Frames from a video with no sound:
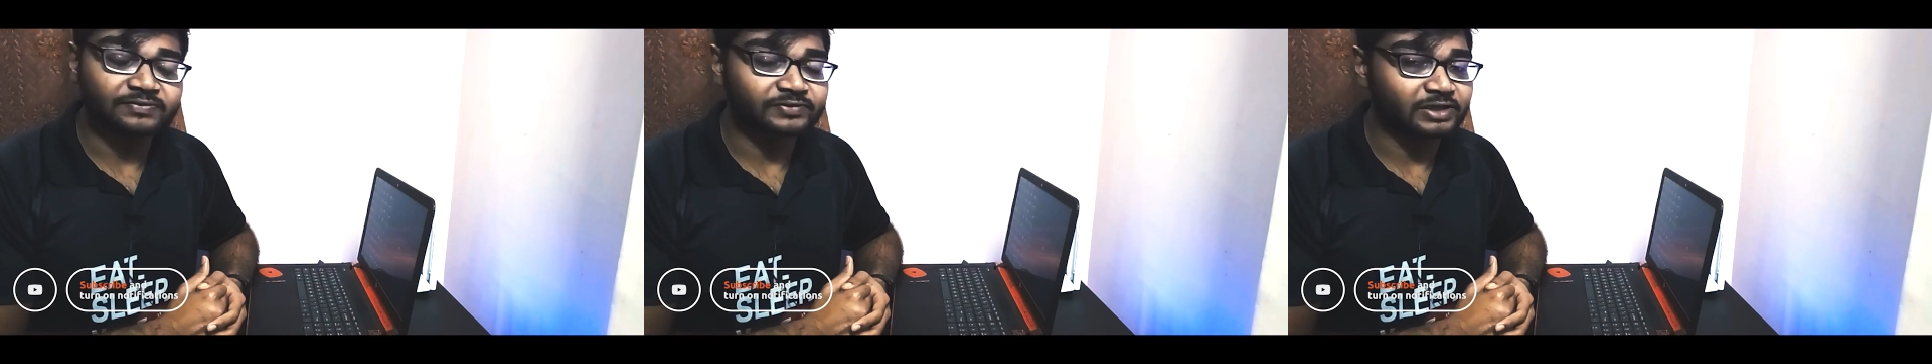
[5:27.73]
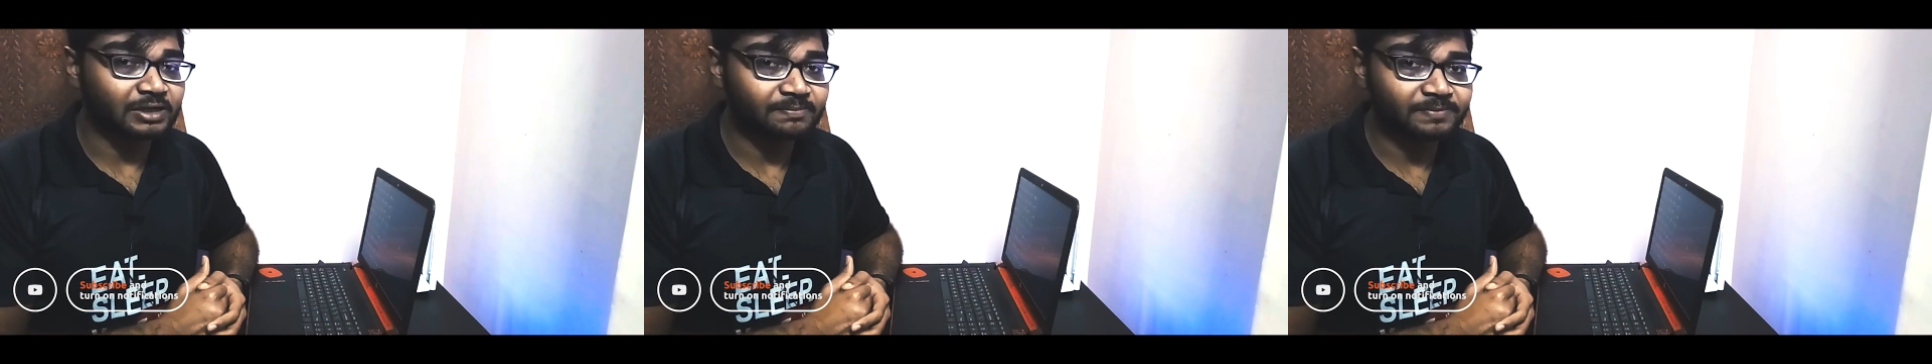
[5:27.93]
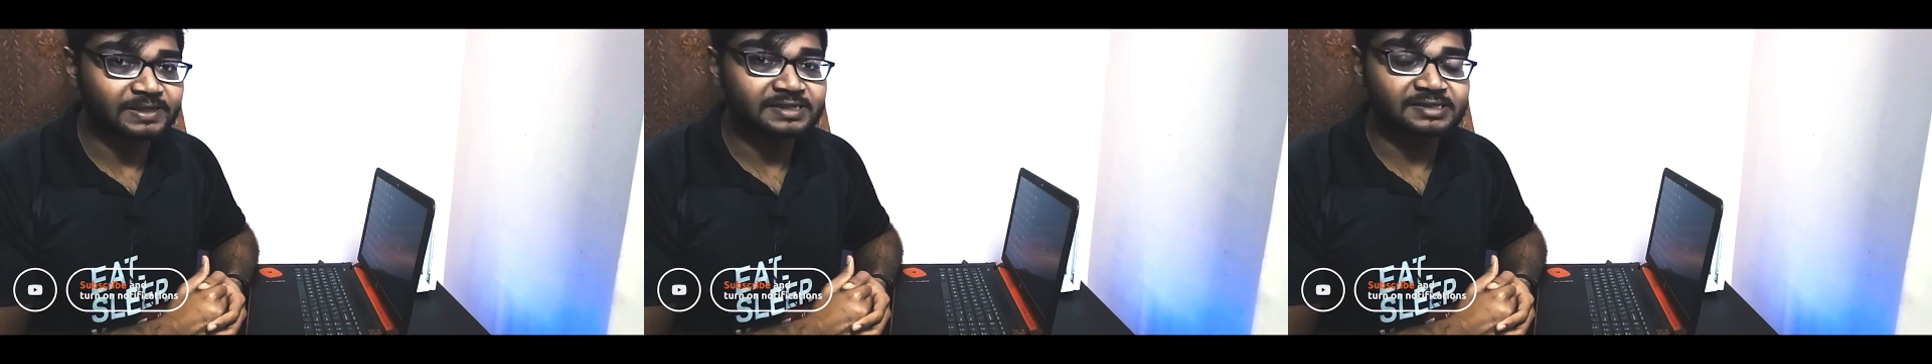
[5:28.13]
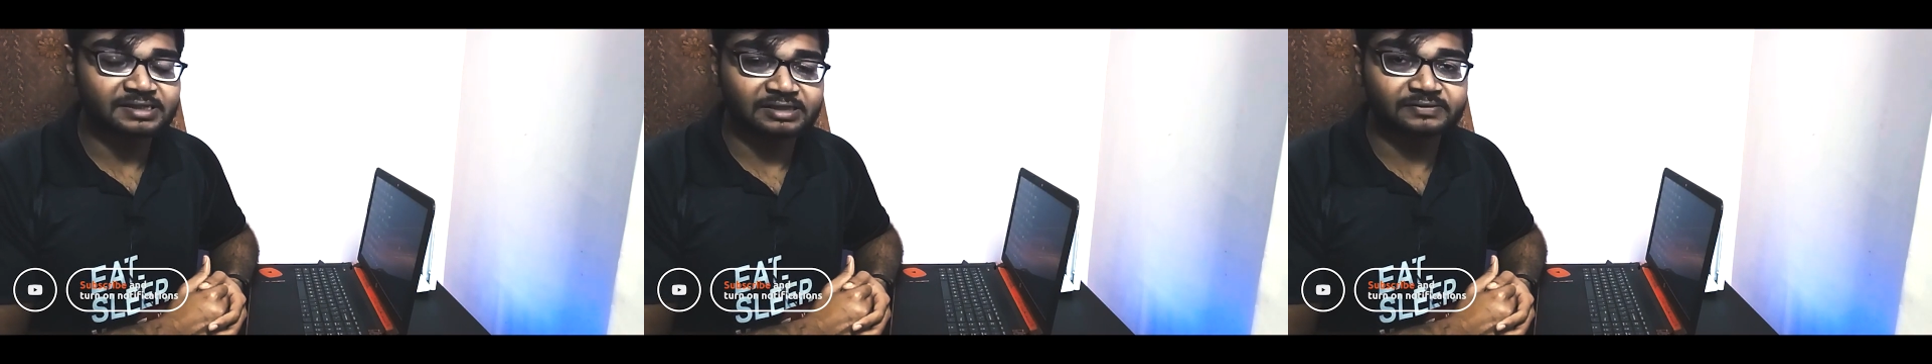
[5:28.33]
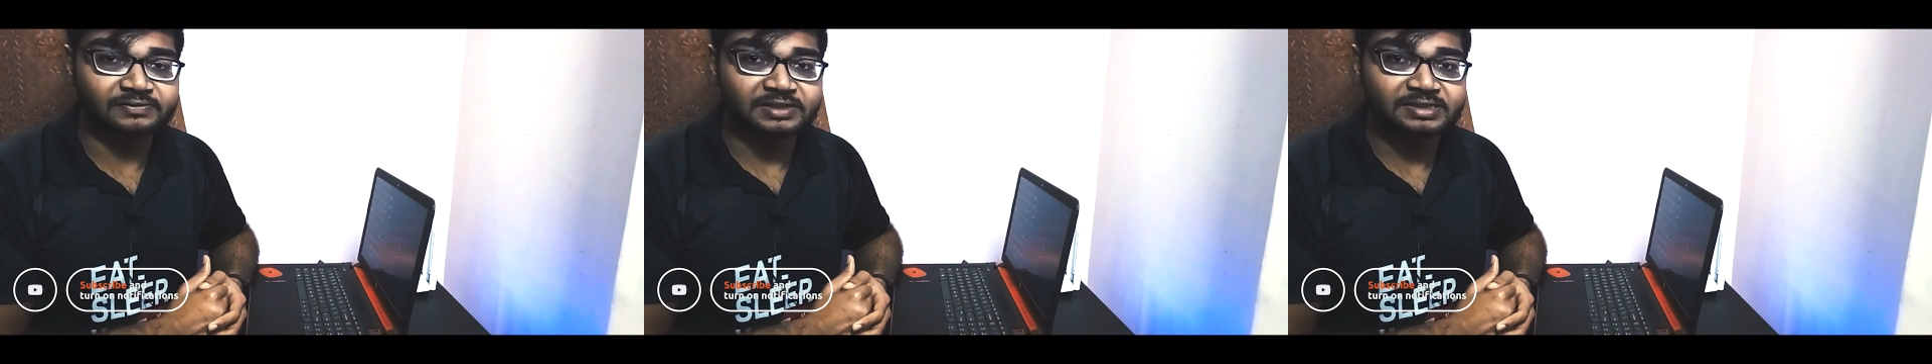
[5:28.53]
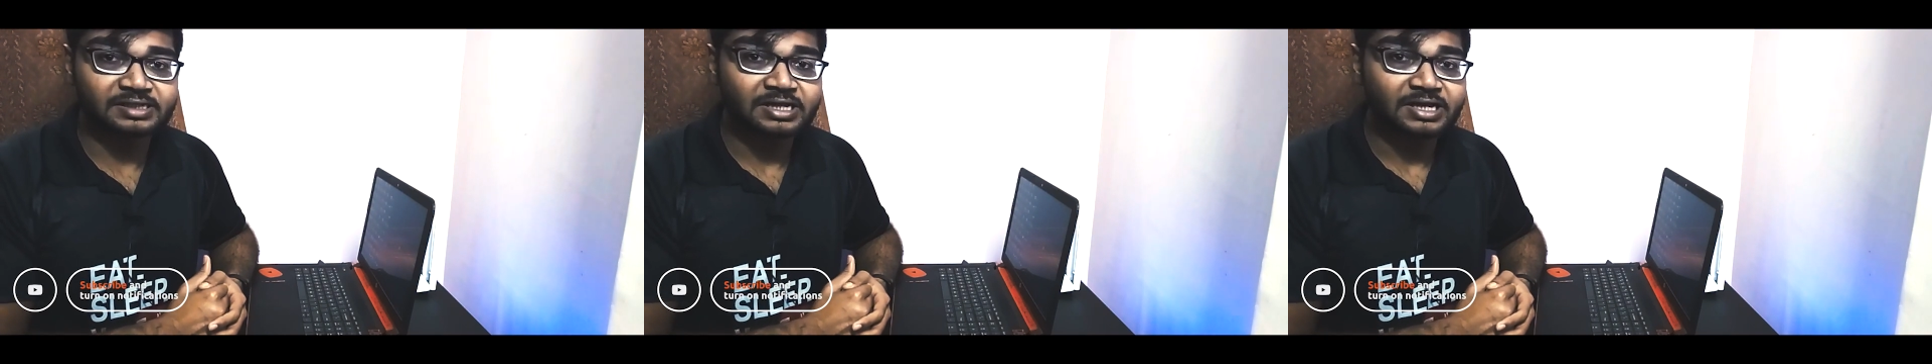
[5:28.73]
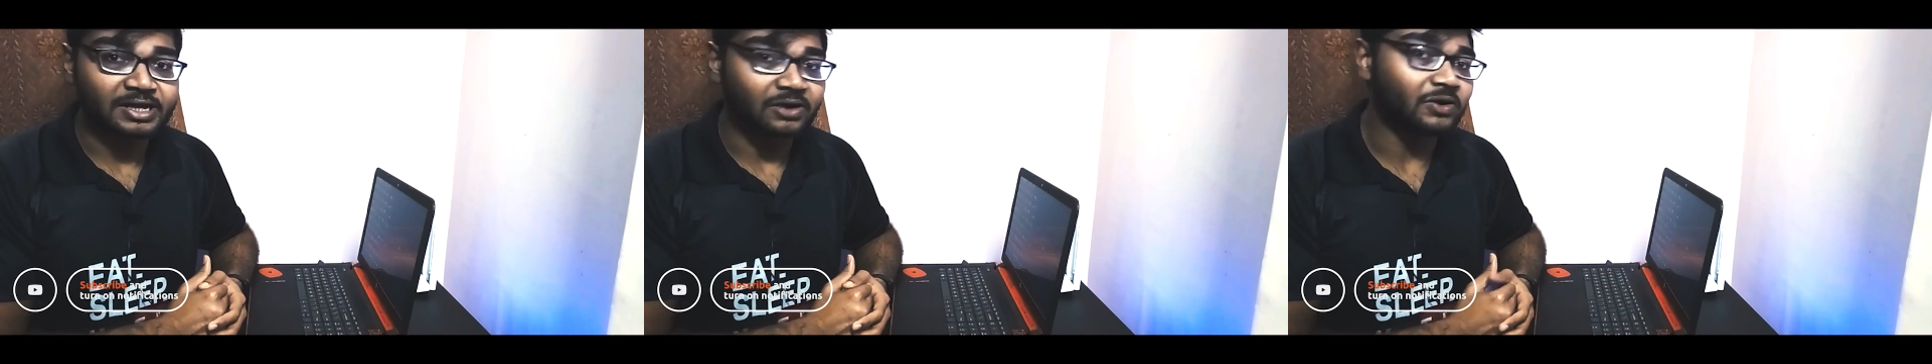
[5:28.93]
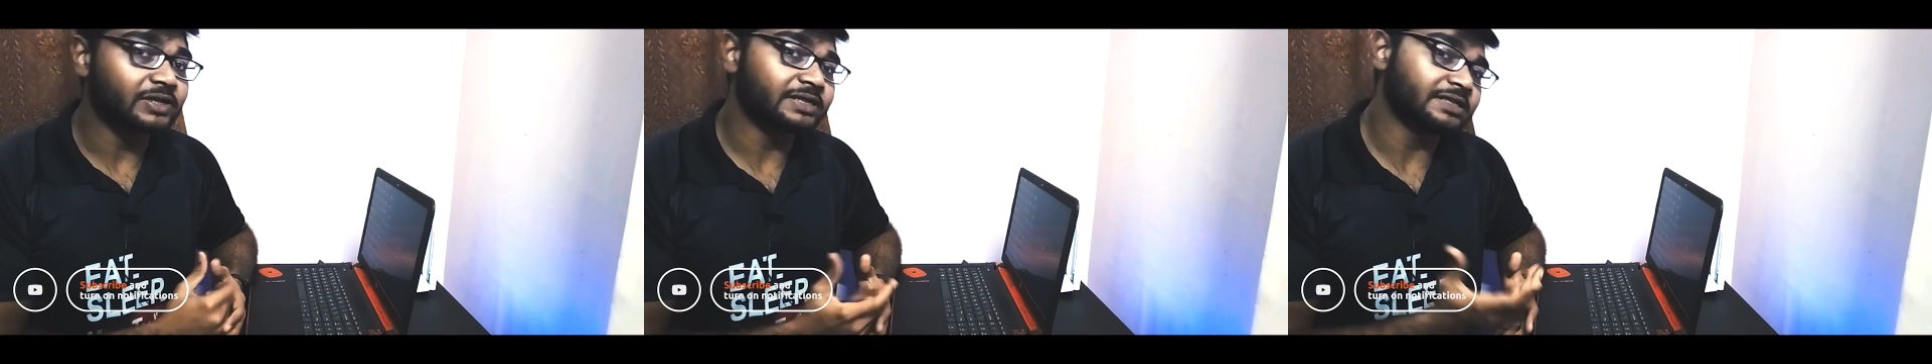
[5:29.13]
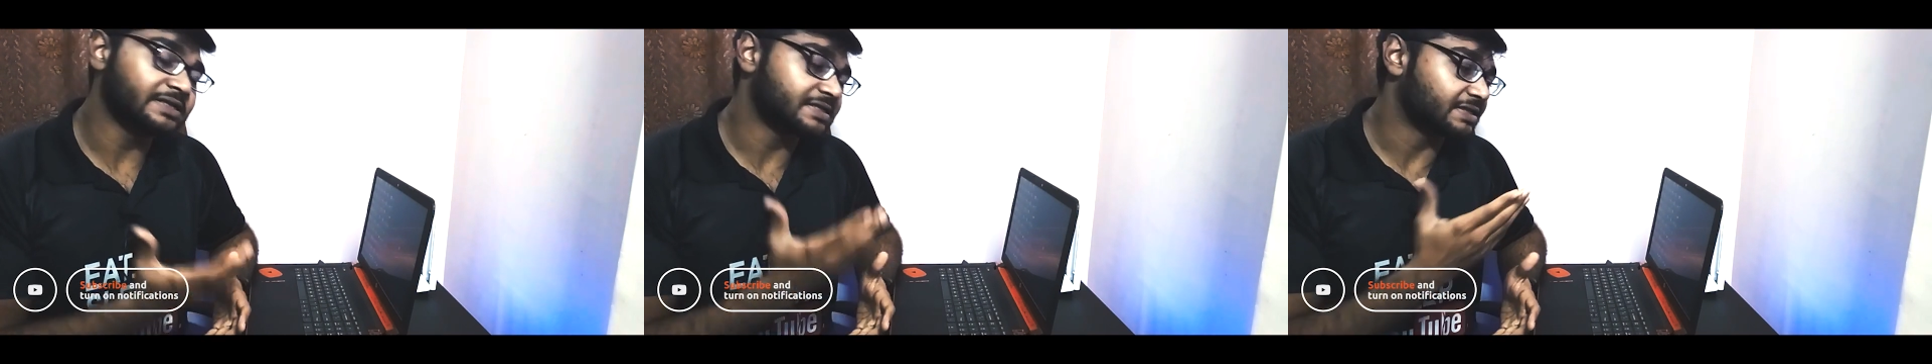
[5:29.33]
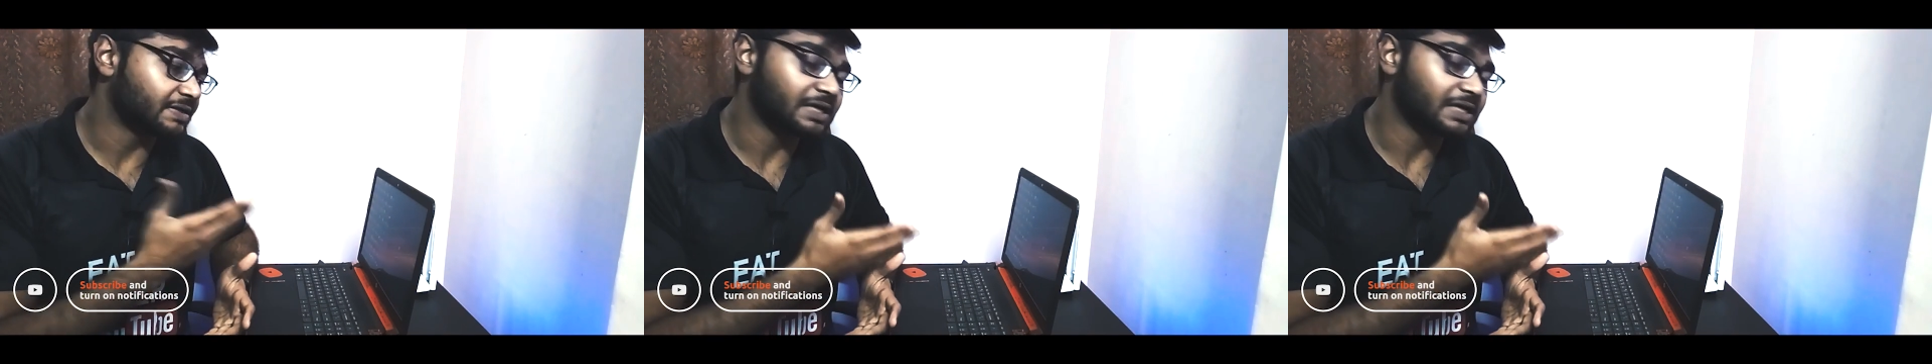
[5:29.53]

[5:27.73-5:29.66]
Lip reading: the company's servers on this